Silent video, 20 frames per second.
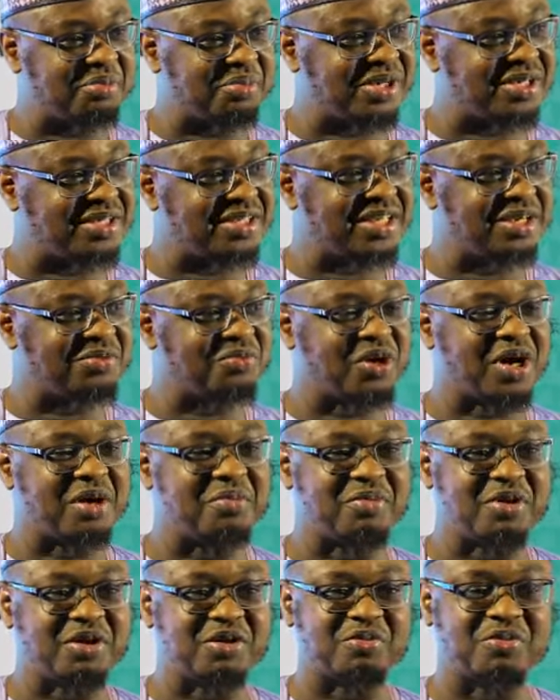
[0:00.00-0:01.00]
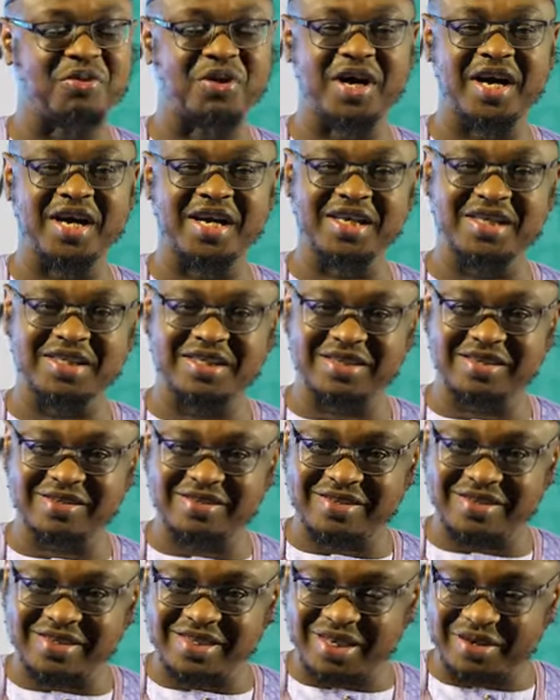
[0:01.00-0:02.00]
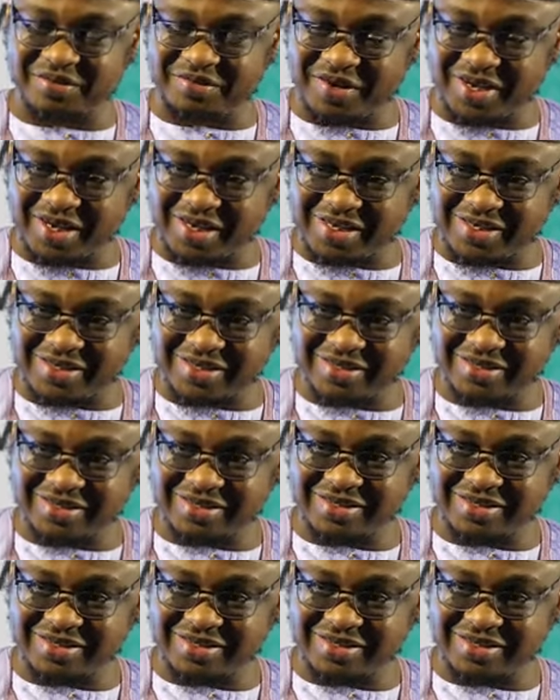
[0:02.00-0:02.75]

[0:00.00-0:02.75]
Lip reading: President Muhammadu Buhari, GCFR.